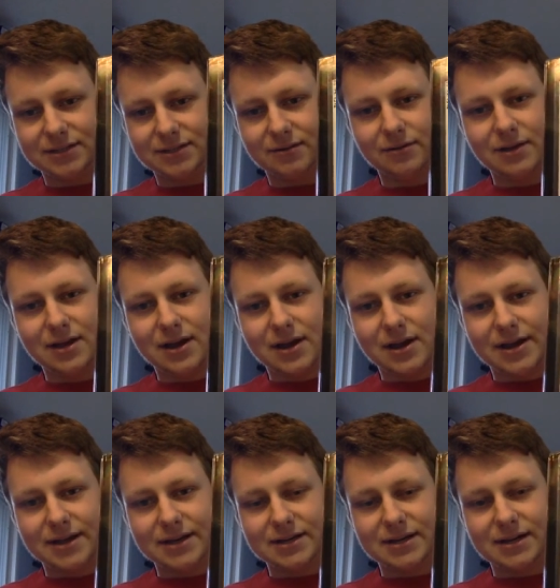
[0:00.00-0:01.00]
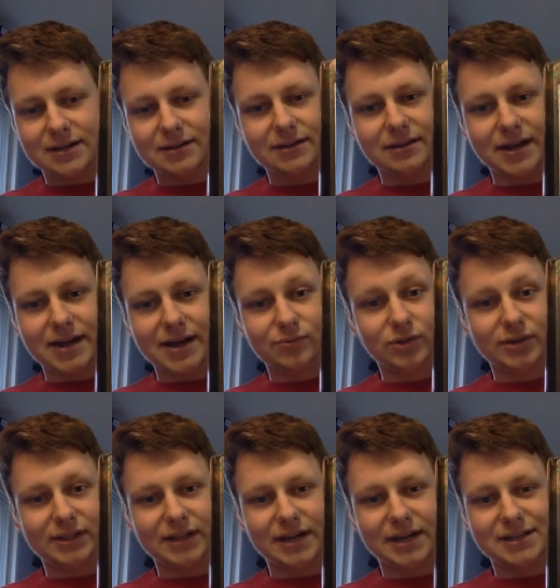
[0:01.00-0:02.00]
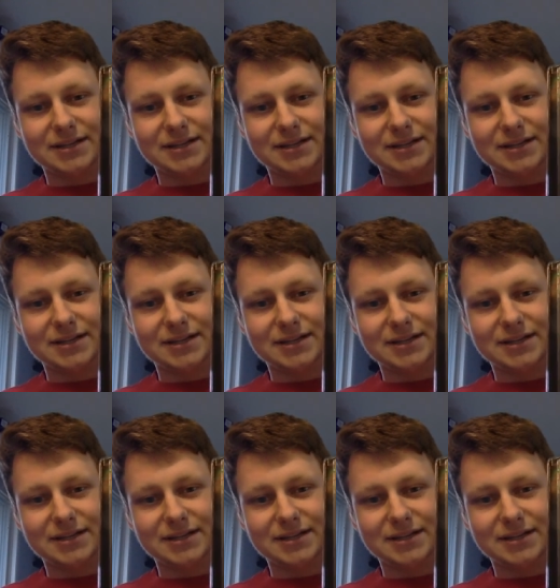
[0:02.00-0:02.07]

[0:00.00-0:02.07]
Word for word: So, and uh, yeah, I'm really glad I